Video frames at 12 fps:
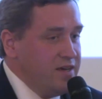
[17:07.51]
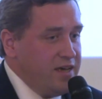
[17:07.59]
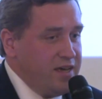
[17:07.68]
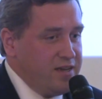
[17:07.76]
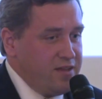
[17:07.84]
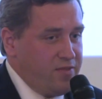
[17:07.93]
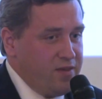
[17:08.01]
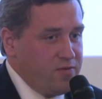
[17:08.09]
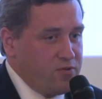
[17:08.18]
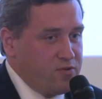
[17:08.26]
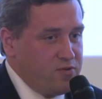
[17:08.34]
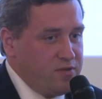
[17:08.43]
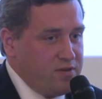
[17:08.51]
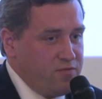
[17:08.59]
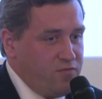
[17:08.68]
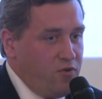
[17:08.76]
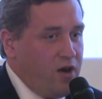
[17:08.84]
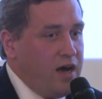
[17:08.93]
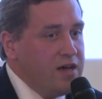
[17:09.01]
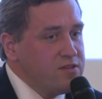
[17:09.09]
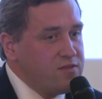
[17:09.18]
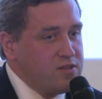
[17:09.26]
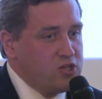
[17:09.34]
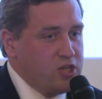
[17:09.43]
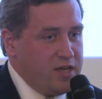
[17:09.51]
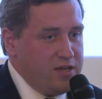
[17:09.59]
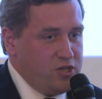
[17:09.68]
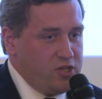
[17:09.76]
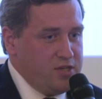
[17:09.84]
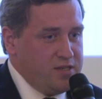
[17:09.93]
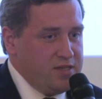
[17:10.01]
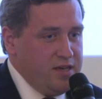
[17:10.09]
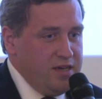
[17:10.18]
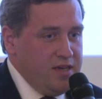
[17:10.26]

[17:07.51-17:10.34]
And I think for us, the challenge is